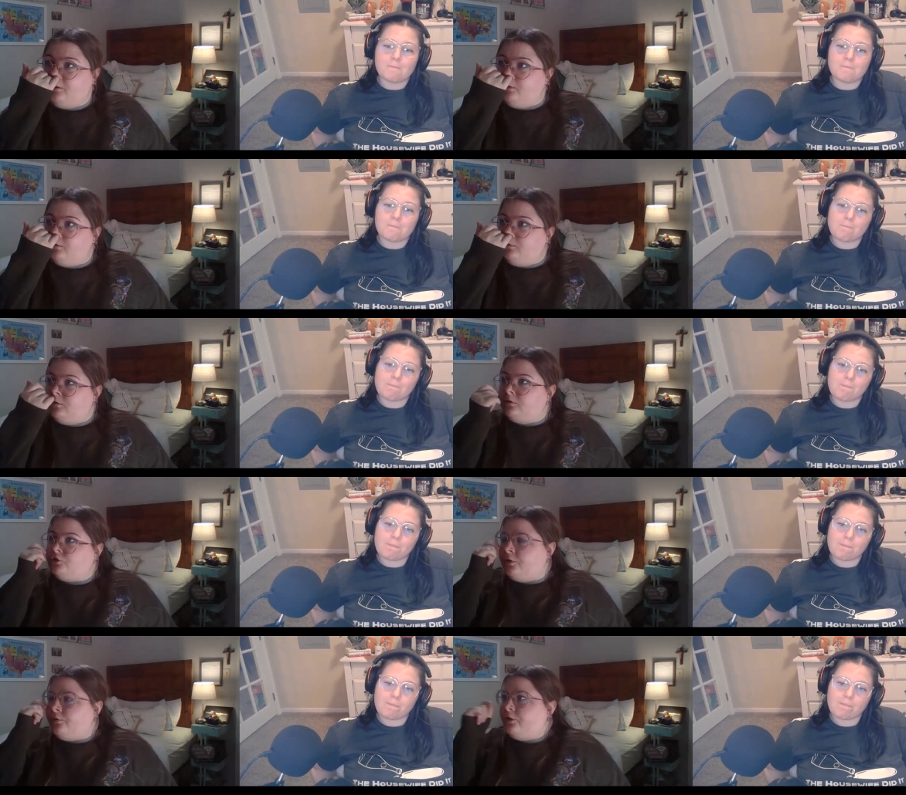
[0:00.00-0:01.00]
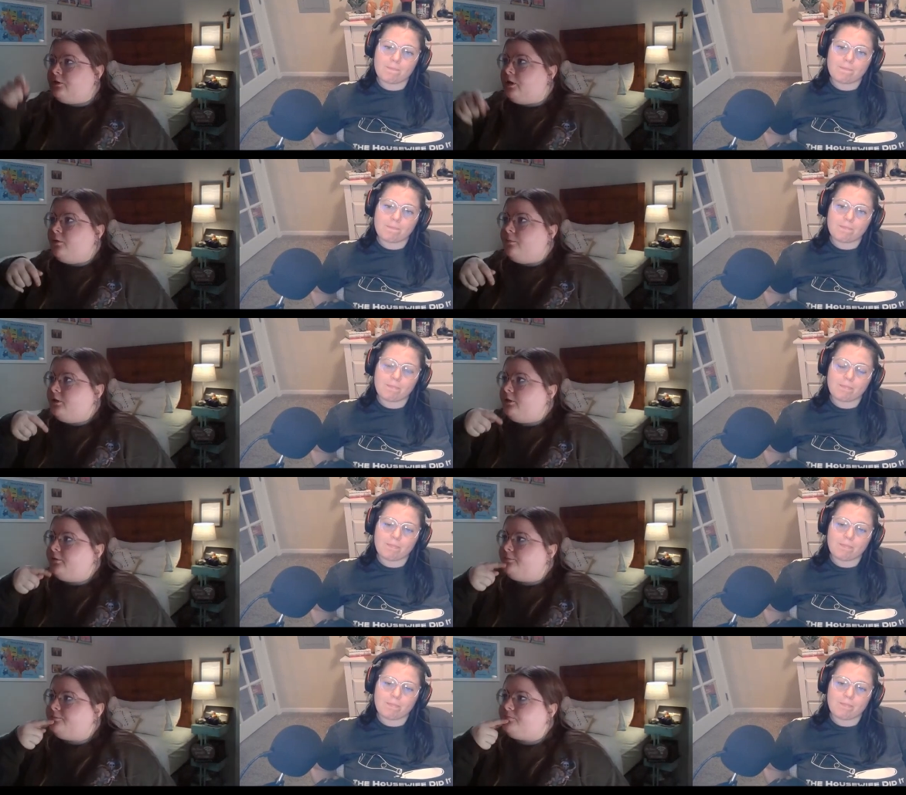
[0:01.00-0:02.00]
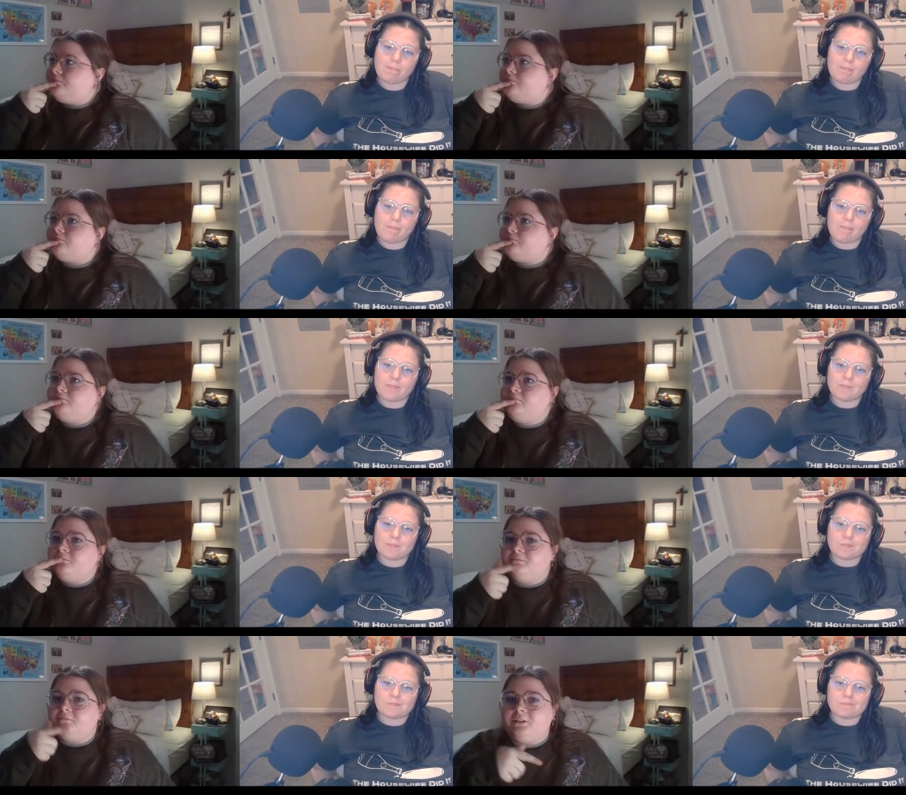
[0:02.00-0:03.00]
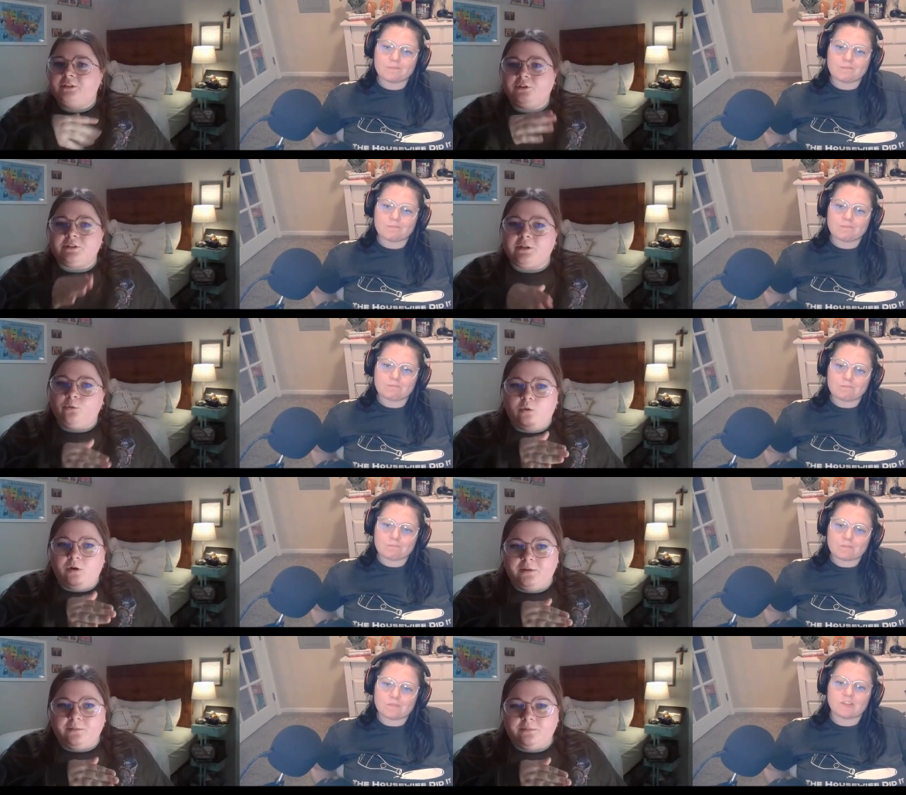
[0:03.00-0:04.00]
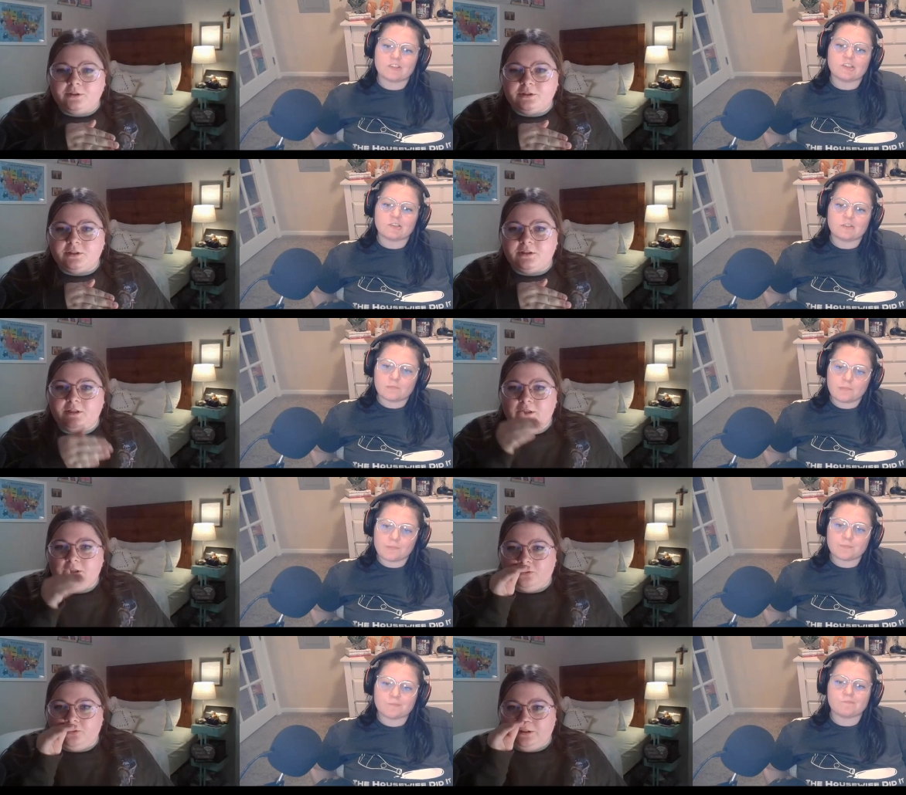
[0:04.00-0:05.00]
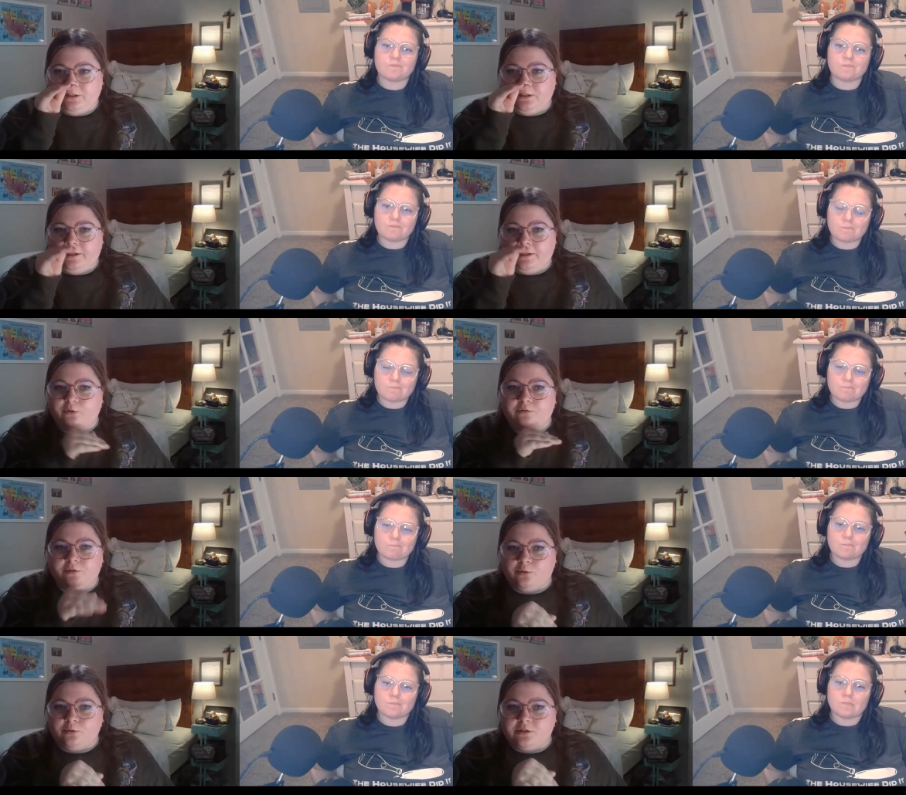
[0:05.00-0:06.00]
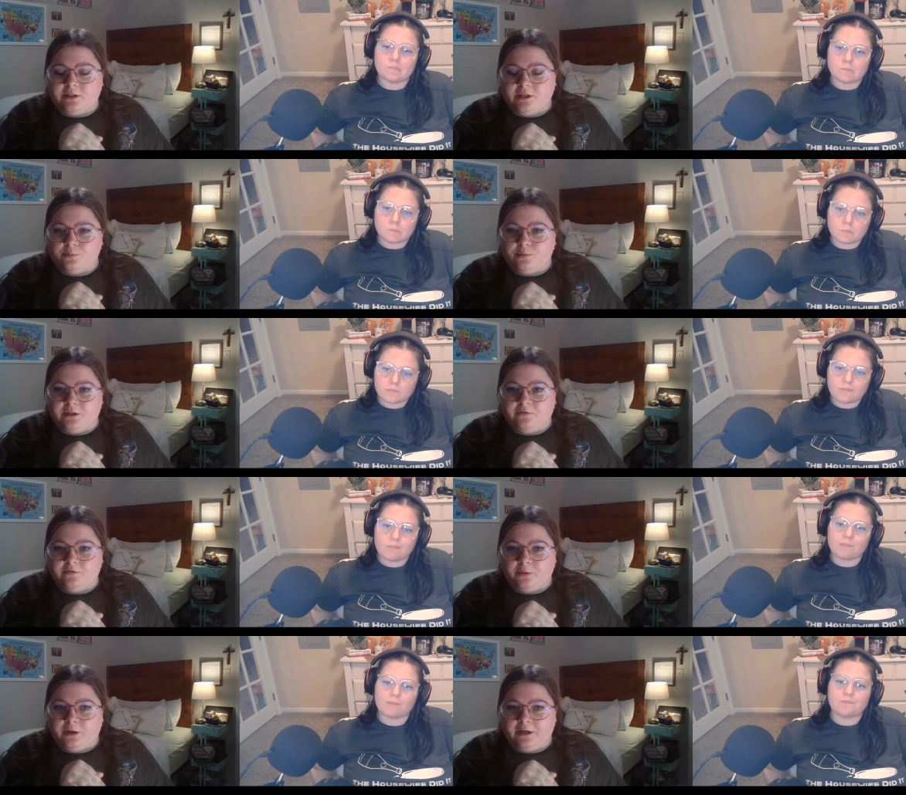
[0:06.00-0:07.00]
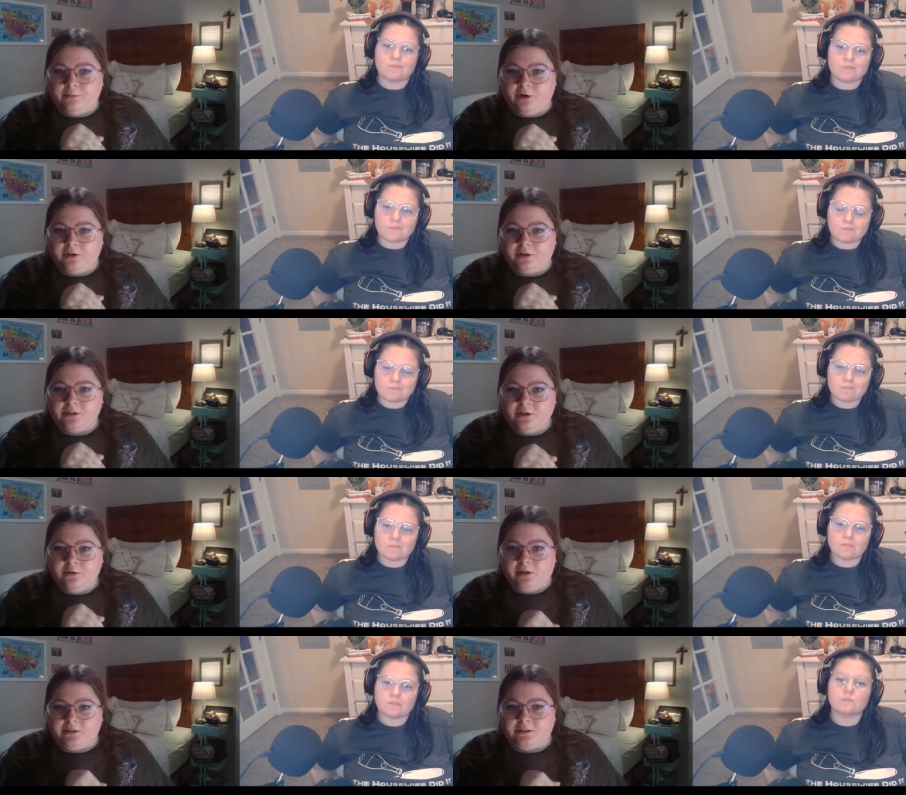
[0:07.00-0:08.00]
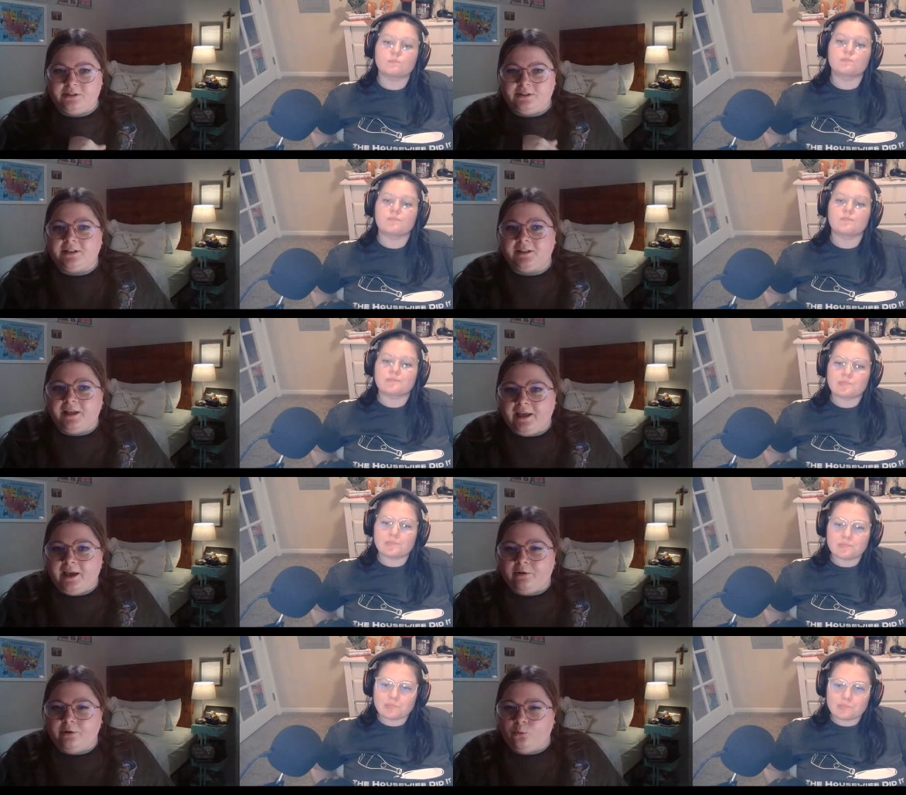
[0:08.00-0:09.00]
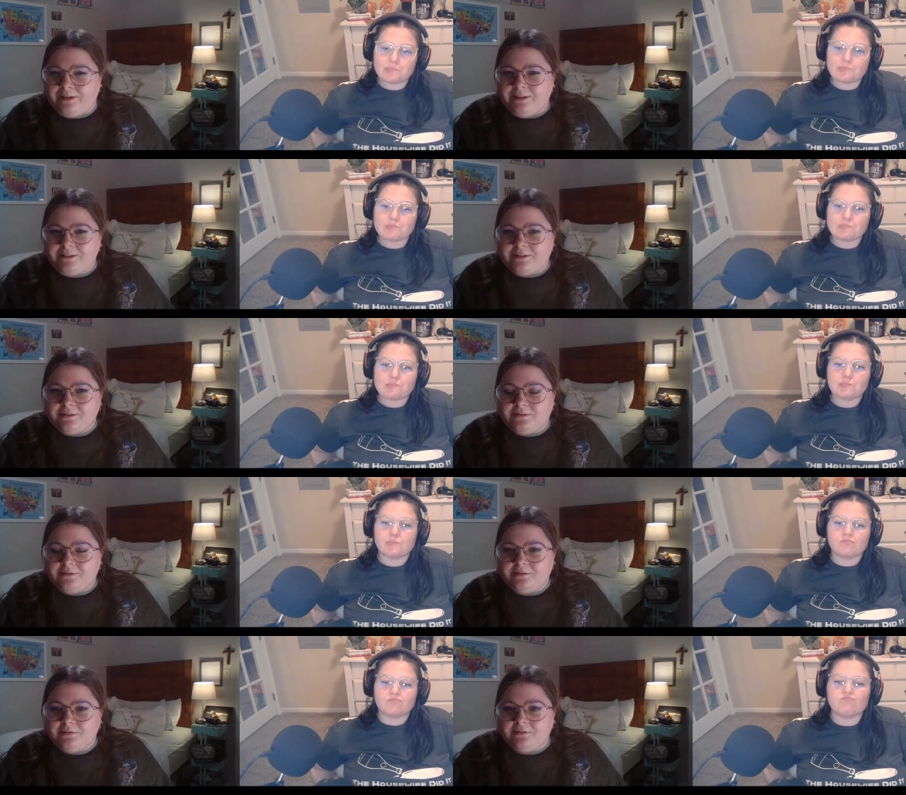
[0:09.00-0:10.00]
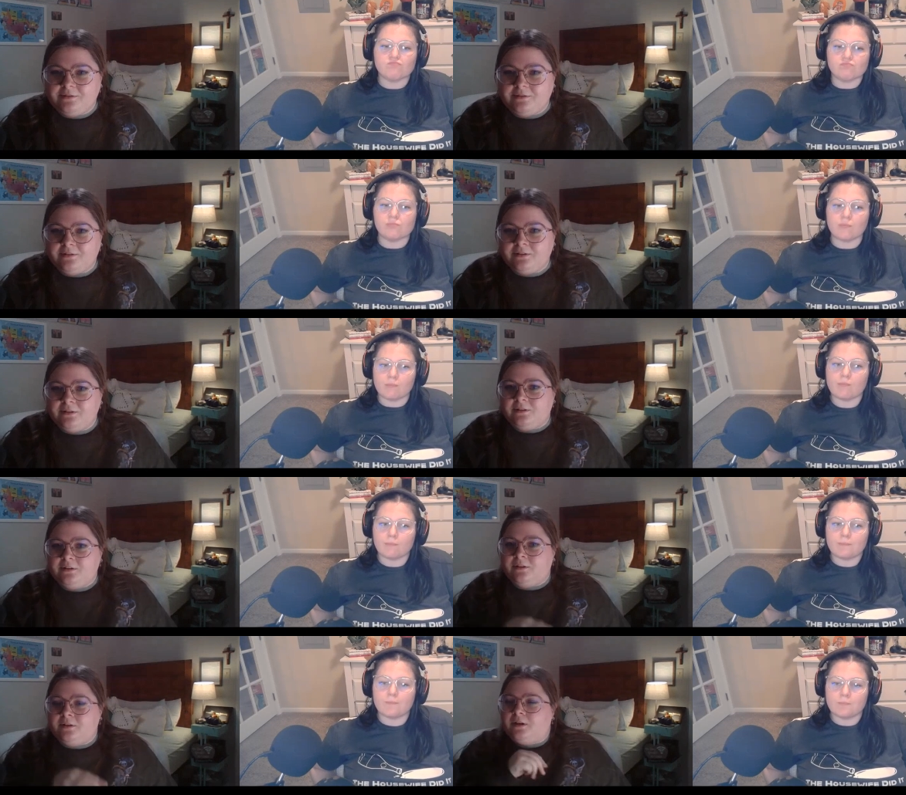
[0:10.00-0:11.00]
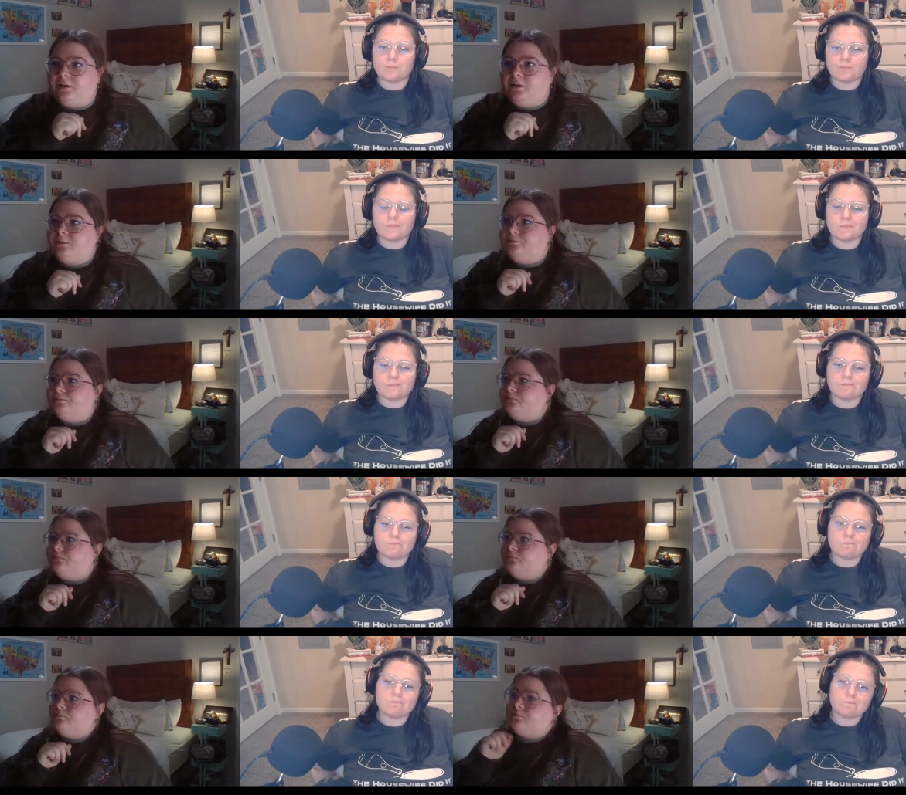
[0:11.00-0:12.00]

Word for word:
Speaker 1: like jeffrey dahmer there's like one person that he killed that he like refused to keep any of their body parts because he didn't like how it went mm-hmm. um